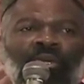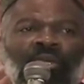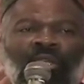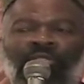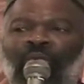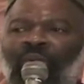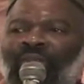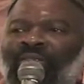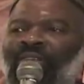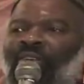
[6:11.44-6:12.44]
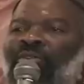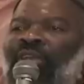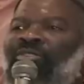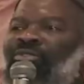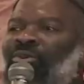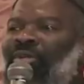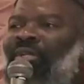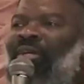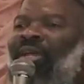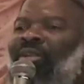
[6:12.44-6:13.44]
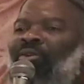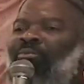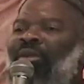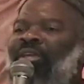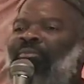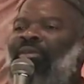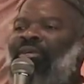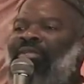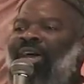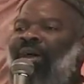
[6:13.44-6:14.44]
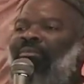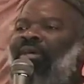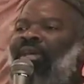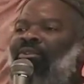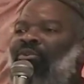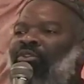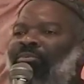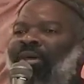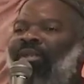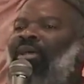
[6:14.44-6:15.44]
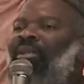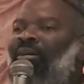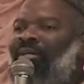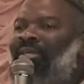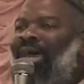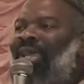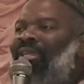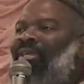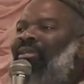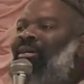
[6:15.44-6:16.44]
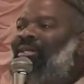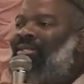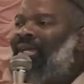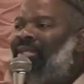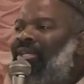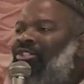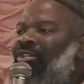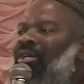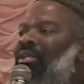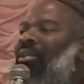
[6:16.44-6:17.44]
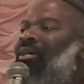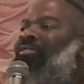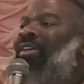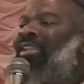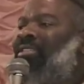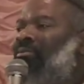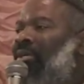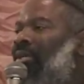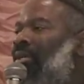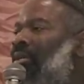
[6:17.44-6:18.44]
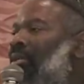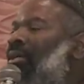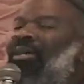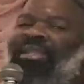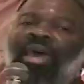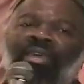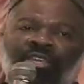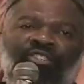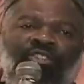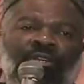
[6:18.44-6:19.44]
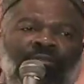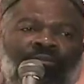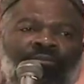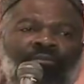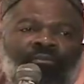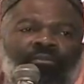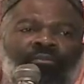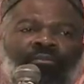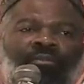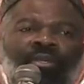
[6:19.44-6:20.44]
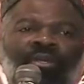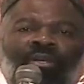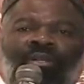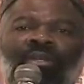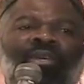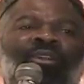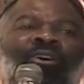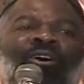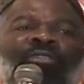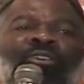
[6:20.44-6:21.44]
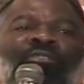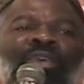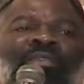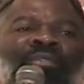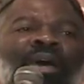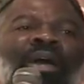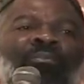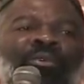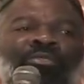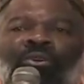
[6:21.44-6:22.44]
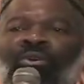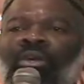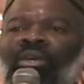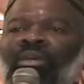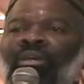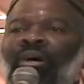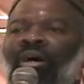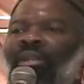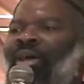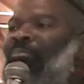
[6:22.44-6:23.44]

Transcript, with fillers: If you want to see a great student, look at Umar ibn Khattab, look at Uthman, look at Ali, look at Khadija, look at Fatima, look at Aisha. Look at all the great Sahaba. So Allah